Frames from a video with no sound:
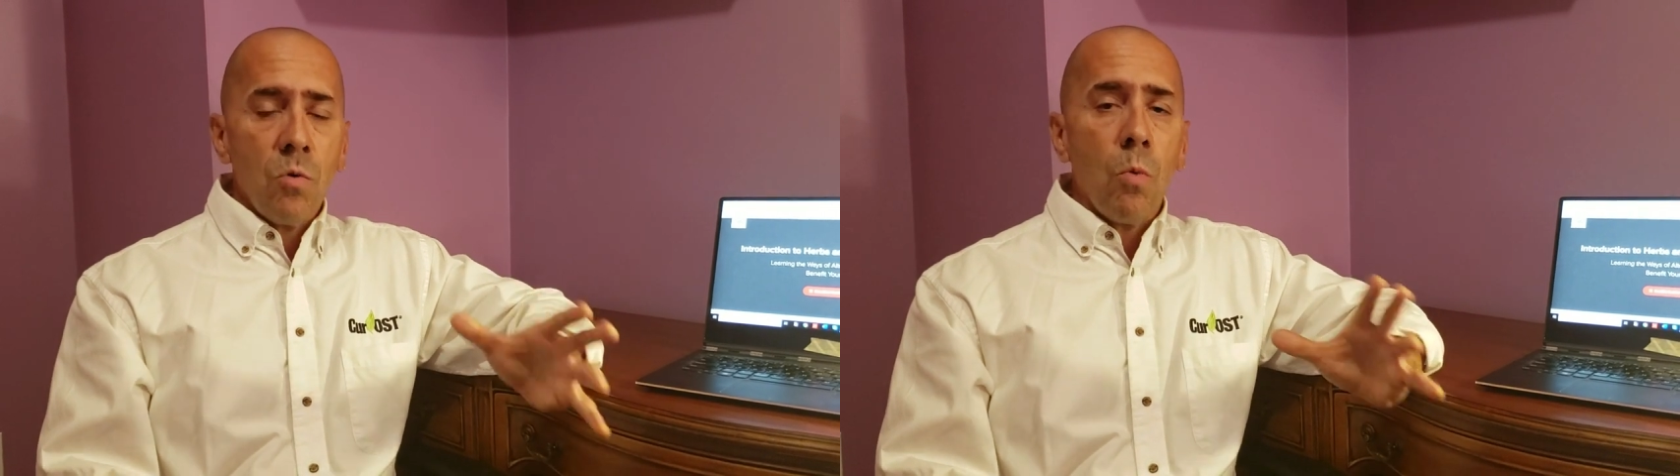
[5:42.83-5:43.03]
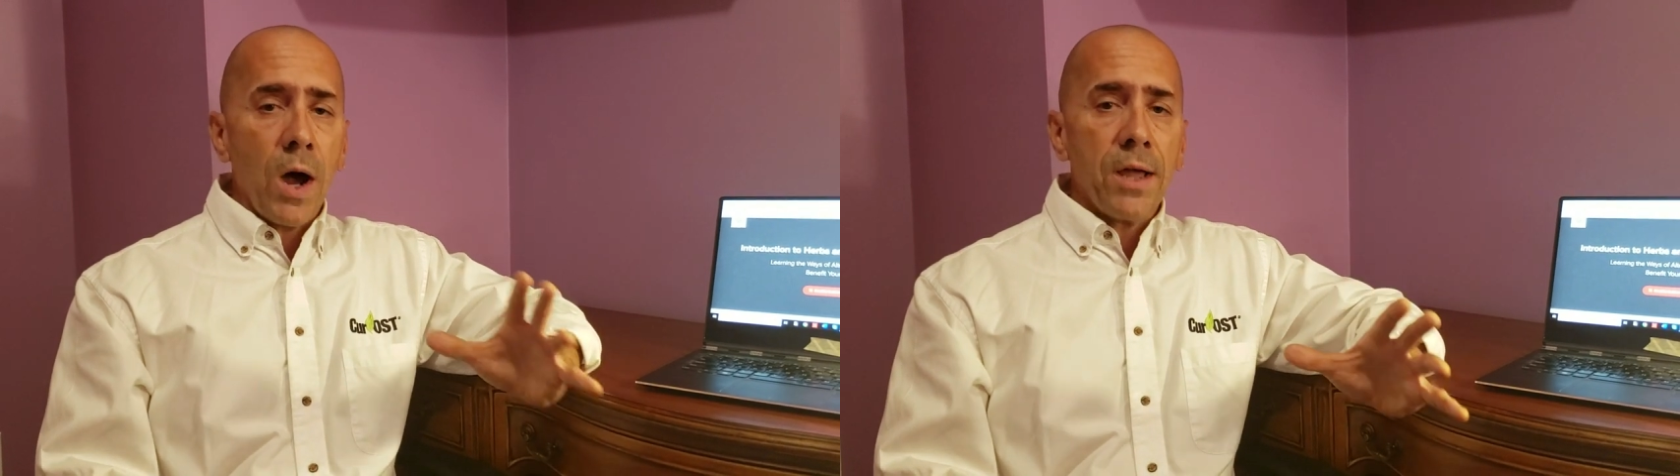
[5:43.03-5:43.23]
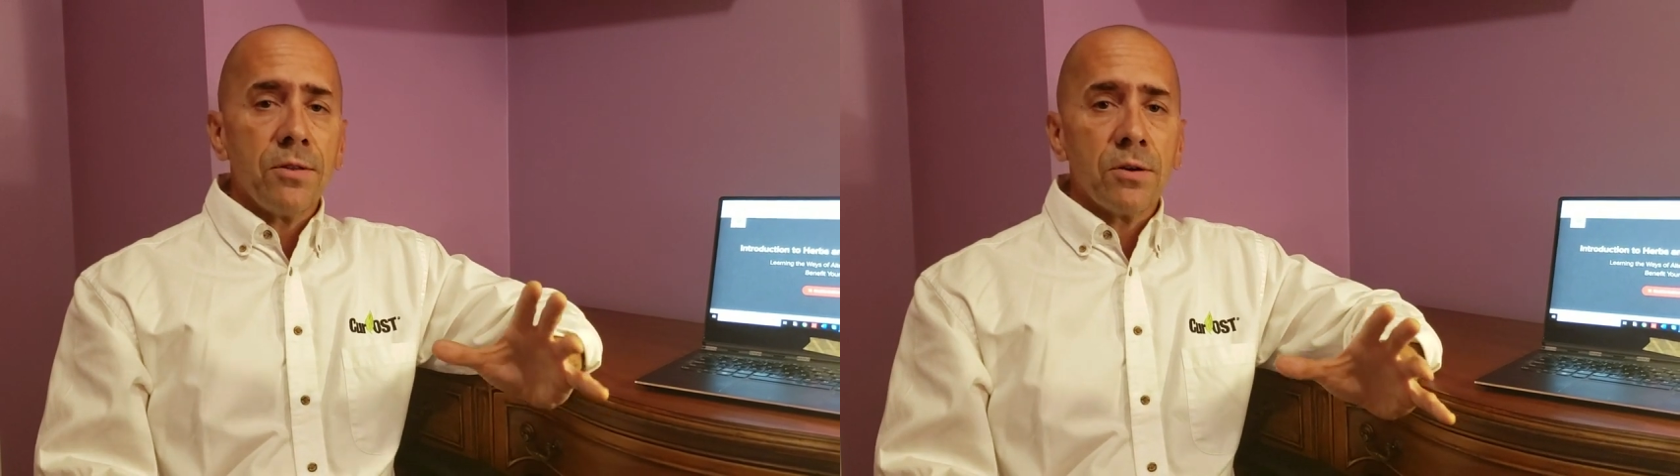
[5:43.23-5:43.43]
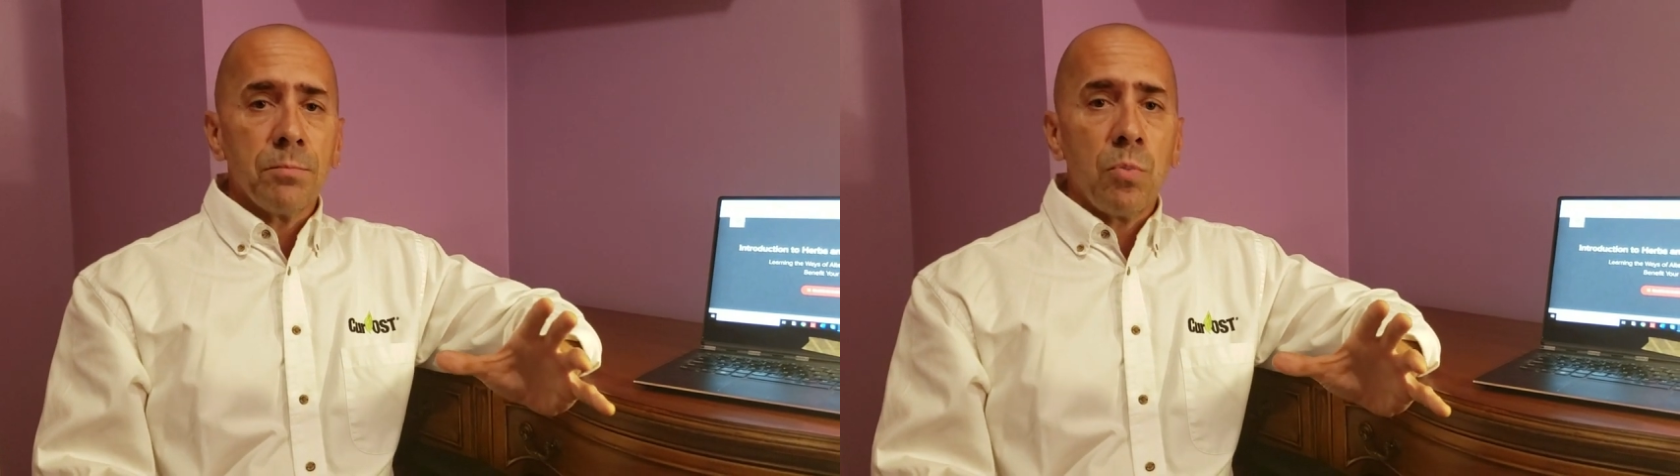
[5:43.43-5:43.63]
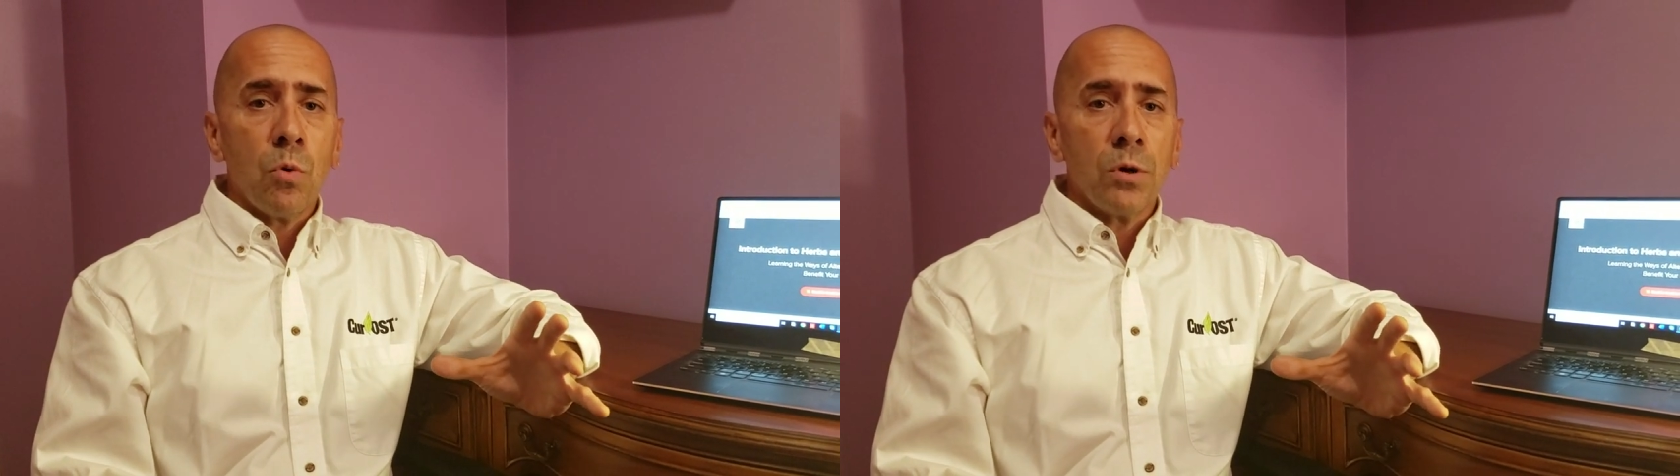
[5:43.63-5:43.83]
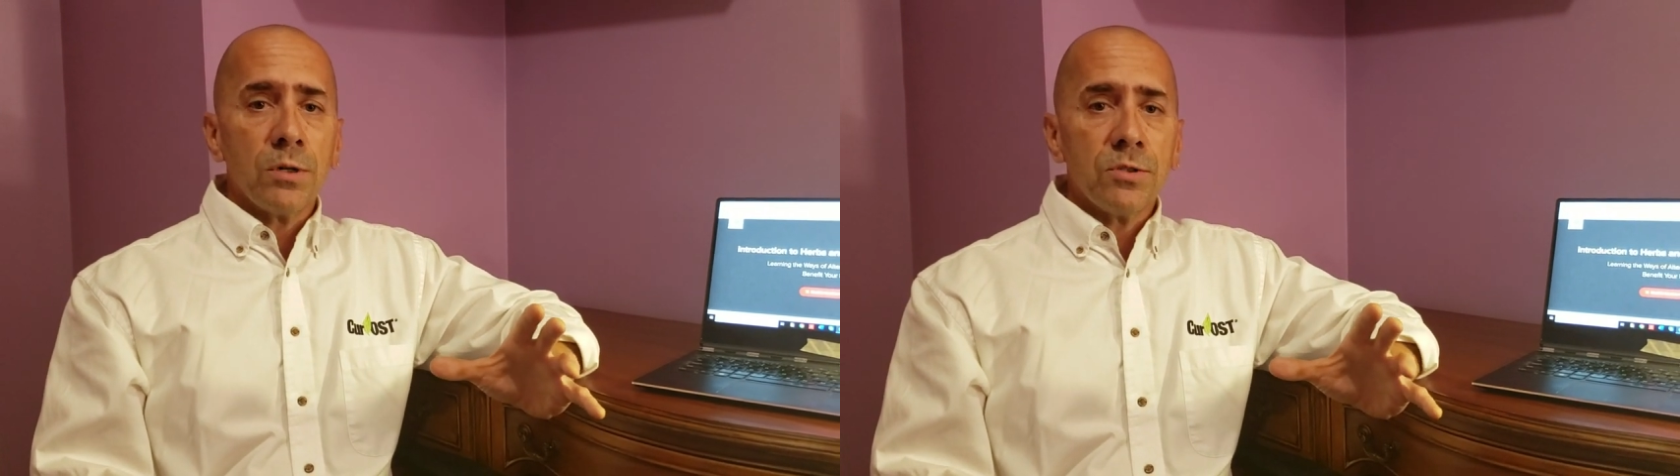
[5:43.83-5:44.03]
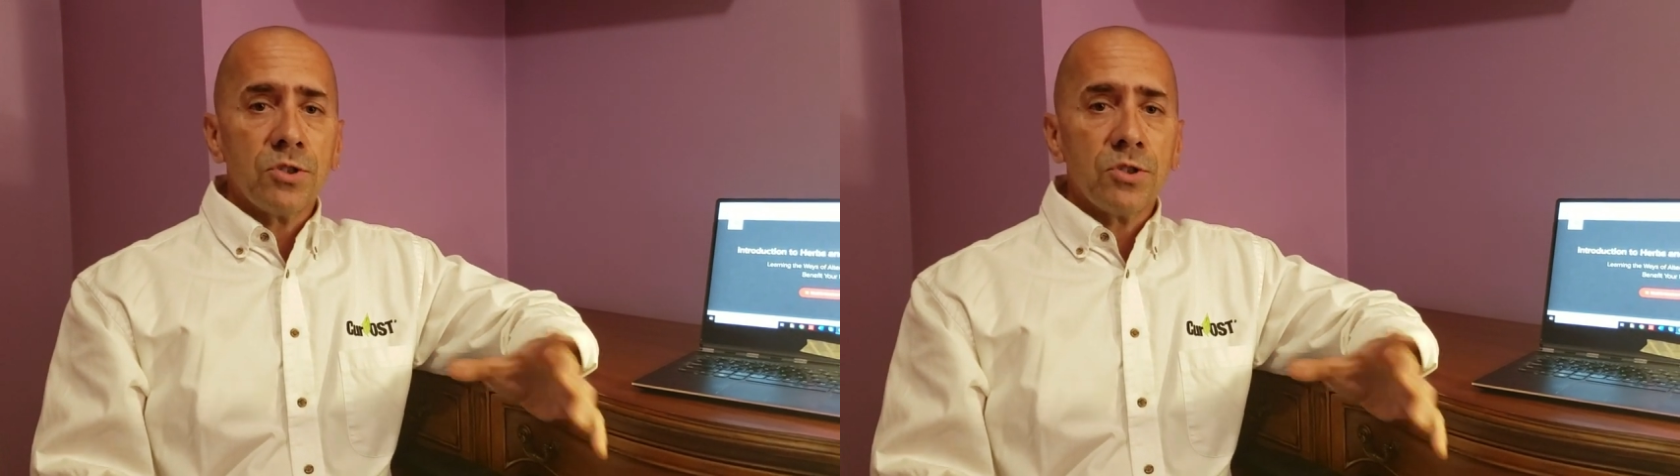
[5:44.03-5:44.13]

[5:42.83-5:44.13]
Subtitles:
why they're important.